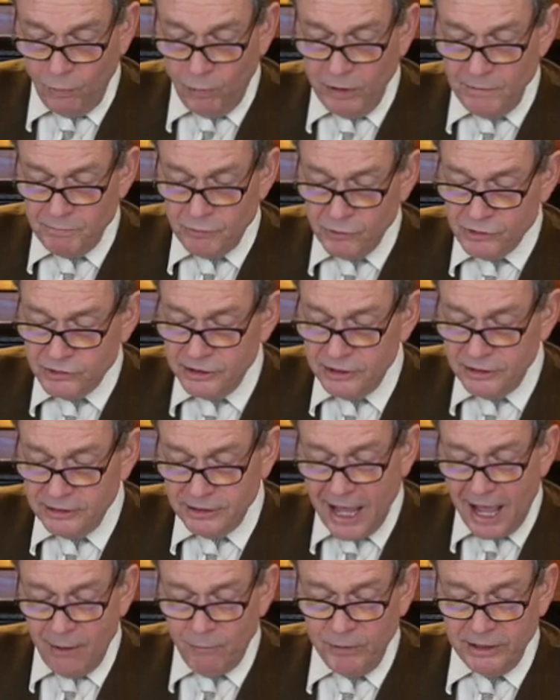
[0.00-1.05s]
1 person
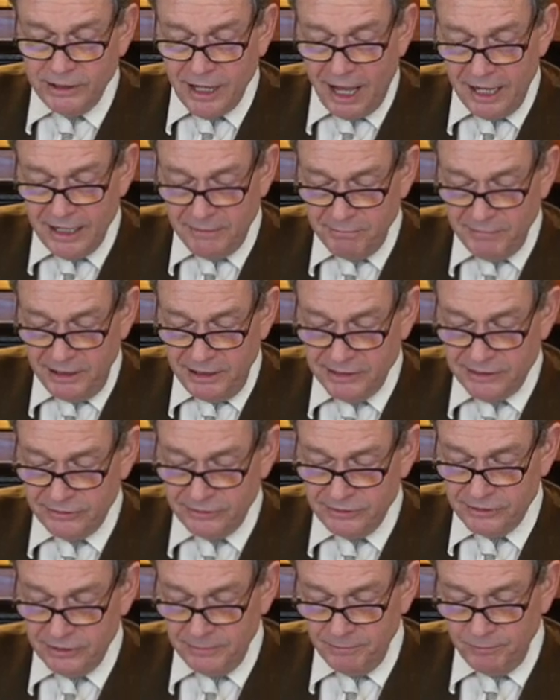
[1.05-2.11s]
that week died of
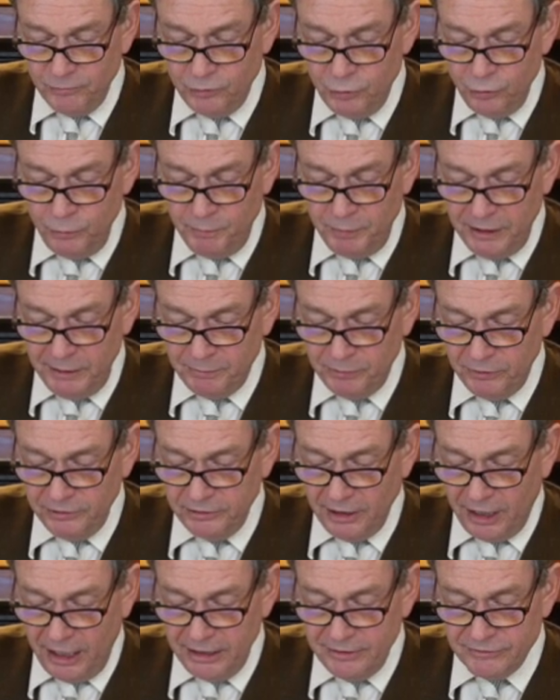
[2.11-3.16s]
measles. 2 people
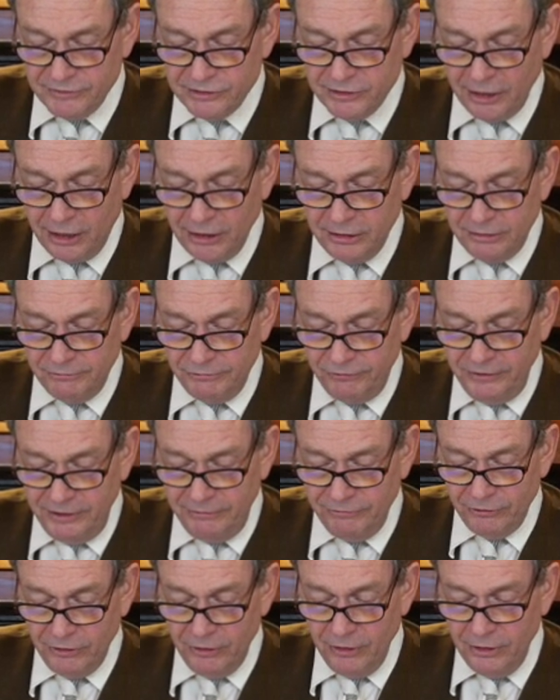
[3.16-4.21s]
died of scarlet
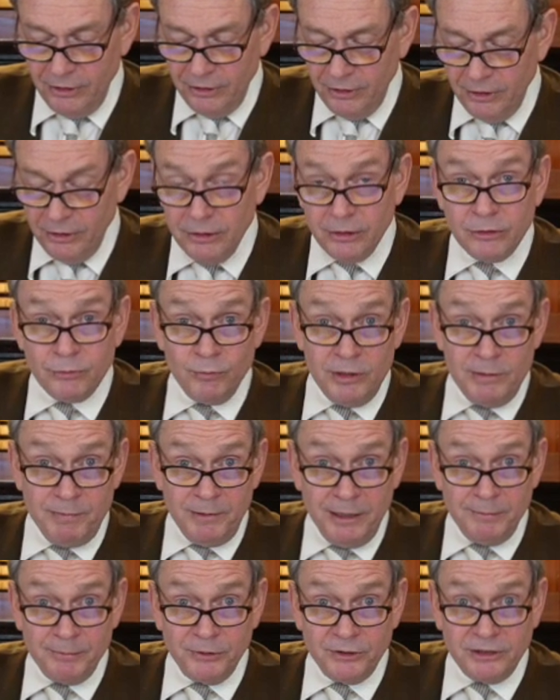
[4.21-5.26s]
fever. 3
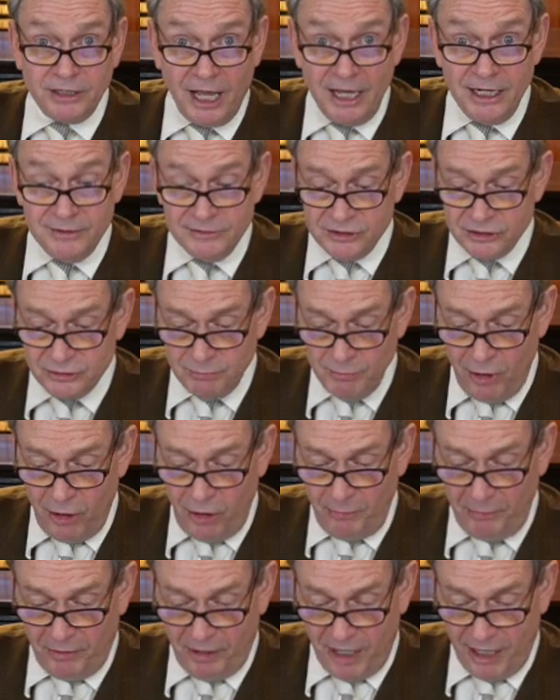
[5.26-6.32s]
people died of
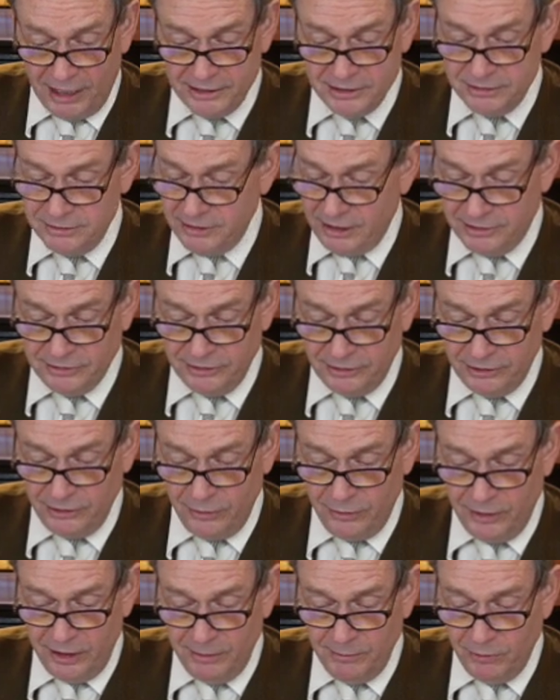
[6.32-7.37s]
smallpox, doesn't
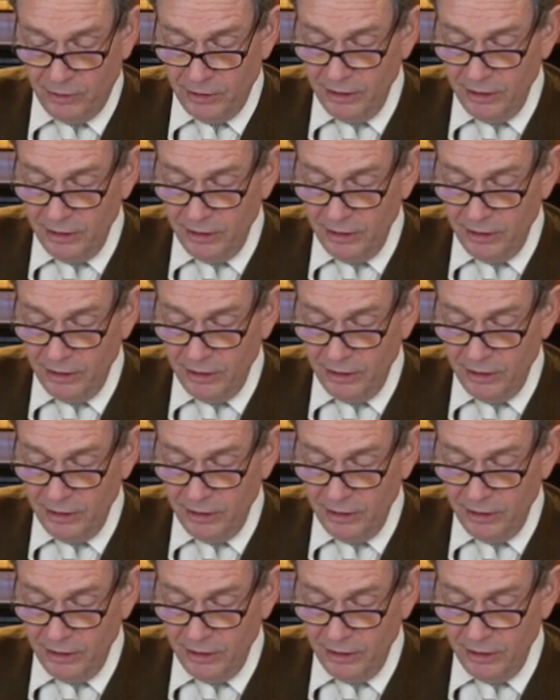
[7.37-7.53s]
occur anymore.